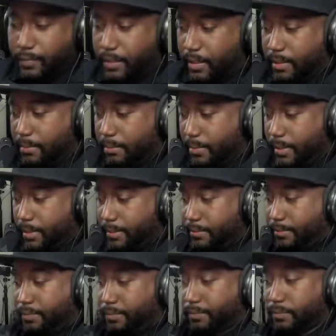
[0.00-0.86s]
But yeah,
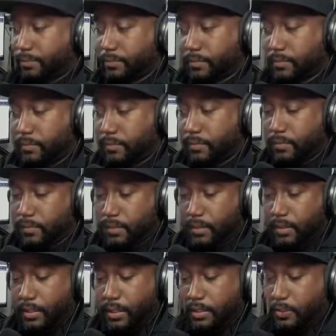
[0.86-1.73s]

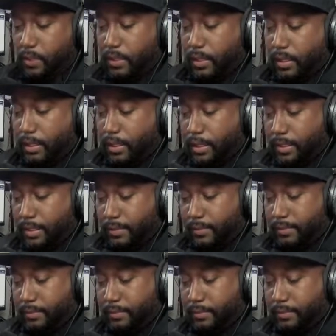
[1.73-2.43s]
it's $199.